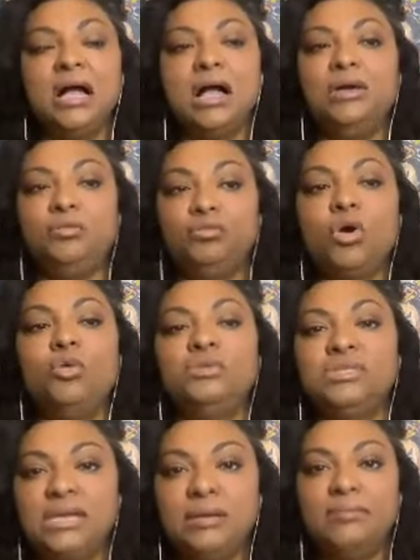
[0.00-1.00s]
i
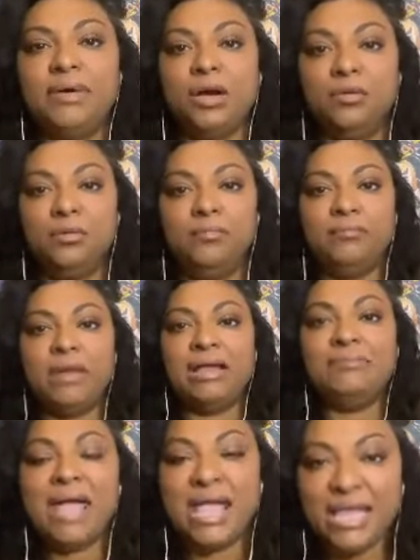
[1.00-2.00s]
wrote about
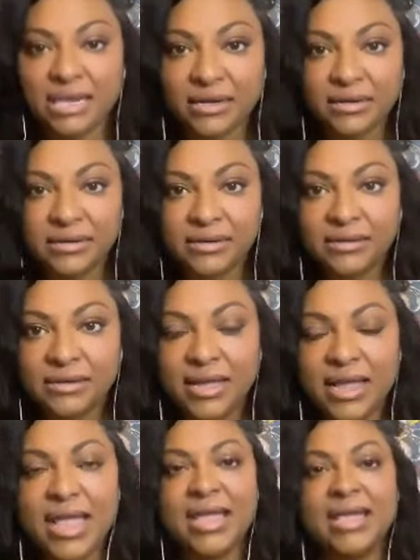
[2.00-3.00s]
my pain
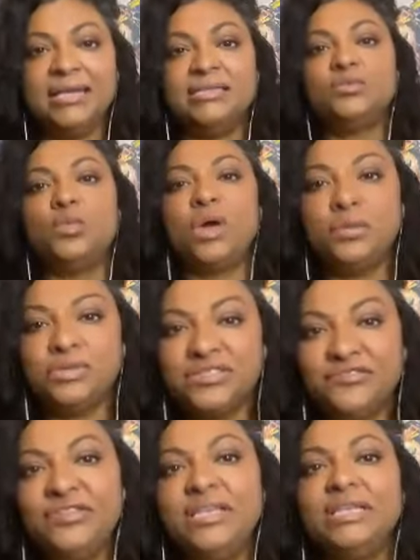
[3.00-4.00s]
and what I
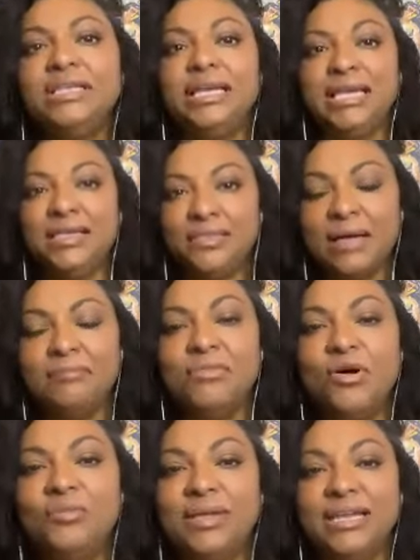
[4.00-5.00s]
was feeling in that
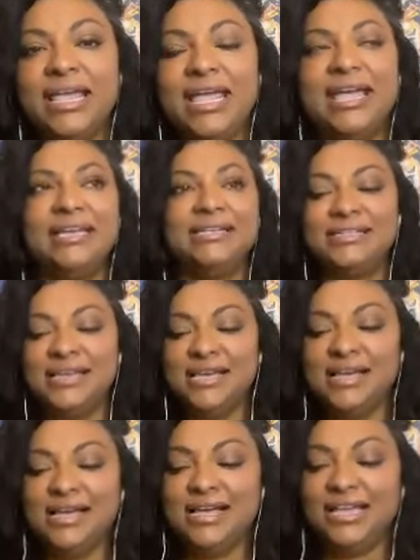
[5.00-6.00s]
moment. And,
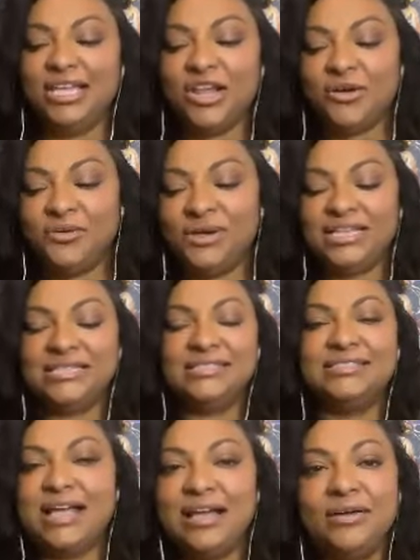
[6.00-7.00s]
you know,
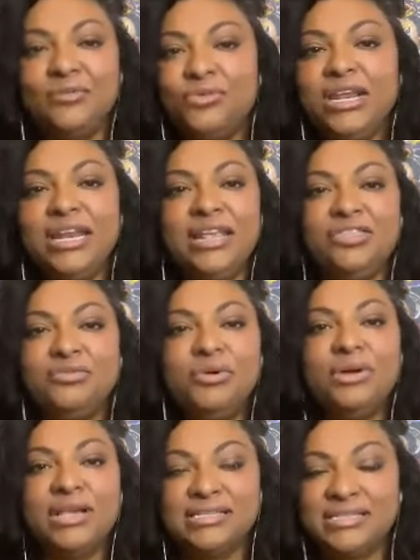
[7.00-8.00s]
it's reading
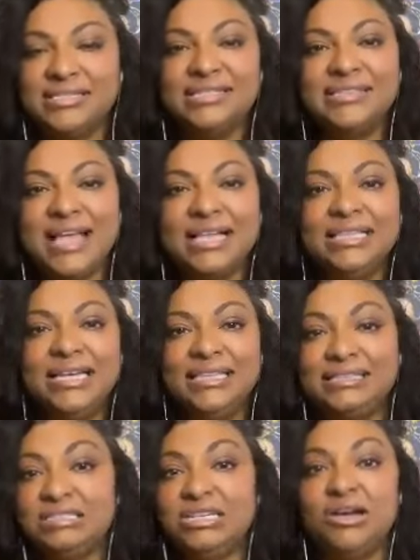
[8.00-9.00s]
through it because it's exactly at
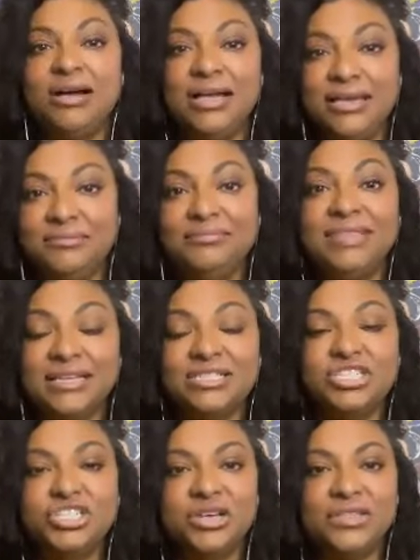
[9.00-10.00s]
this time
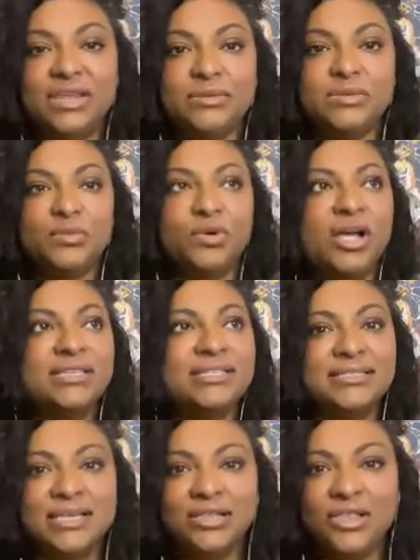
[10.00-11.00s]
last year that I was
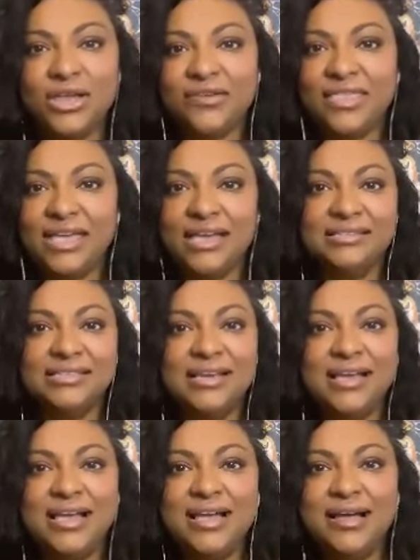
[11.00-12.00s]
processing a lot of things.
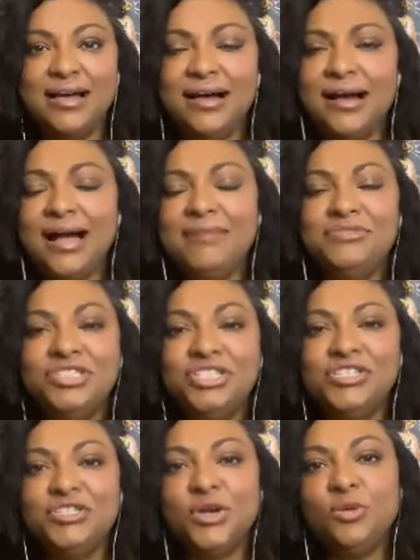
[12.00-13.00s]
I'm
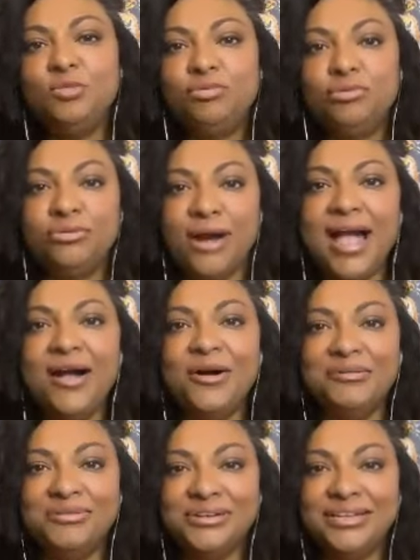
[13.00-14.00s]
just so
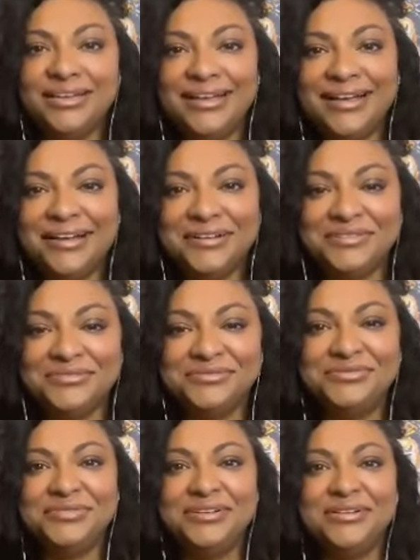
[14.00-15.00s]
proud
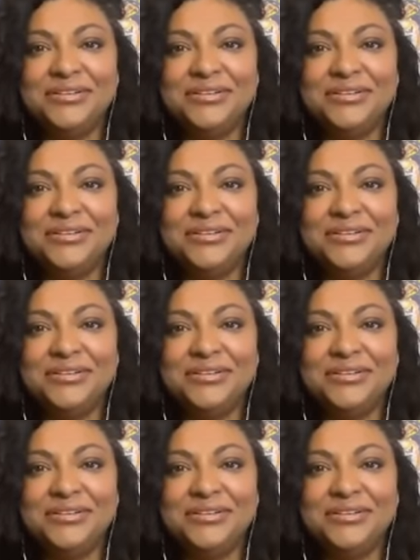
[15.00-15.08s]
of